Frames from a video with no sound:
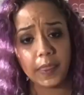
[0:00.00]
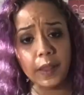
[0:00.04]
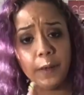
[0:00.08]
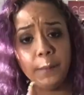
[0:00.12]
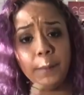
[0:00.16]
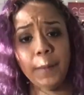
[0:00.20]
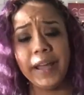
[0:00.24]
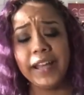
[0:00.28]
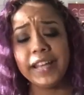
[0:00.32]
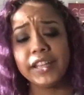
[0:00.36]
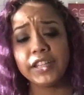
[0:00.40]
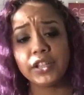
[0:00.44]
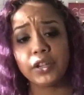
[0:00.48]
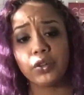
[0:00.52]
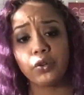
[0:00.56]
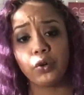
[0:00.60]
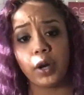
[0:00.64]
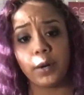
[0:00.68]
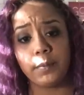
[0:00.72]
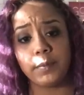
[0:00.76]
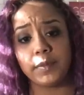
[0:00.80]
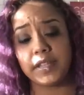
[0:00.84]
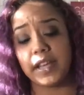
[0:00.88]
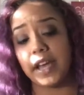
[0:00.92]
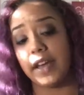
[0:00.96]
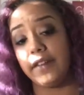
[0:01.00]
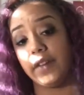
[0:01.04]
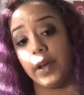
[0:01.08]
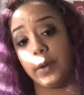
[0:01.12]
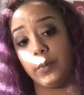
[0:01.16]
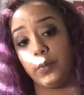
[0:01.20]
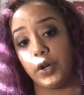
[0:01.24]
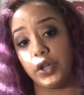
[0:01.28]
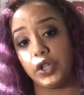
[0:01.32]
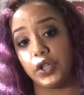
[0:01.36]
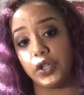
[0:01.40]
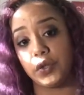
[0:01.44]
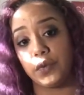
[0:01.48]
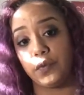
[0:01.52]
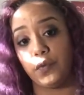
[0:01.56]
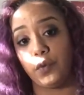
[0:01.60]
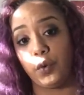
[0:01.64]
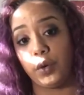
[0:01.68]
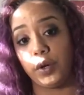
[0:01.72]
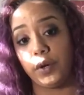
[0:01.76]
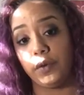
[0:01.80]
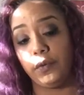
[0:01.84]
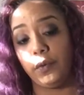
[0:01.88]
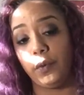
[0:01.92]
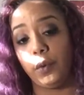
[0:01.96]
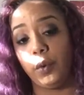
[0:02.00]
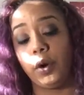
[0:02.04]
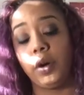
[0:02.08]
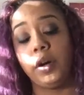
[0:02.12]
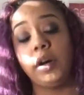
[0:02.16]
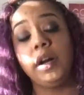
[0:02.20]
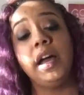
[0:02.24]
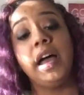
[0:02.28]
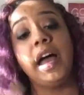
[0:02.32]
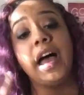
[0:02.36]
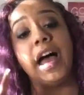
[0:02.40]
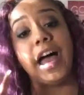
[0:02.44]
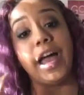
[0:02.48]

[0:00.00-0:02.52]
my Instagram is highvibrations44.